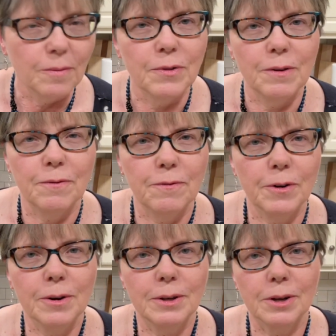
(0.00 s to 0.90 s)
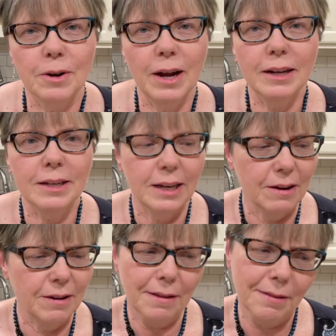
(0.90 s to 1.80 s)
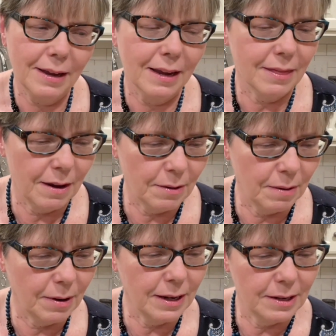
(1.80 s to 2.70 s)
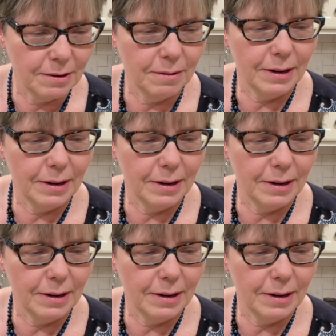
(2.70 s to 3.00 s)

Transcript: the first grad sale I think that we went to,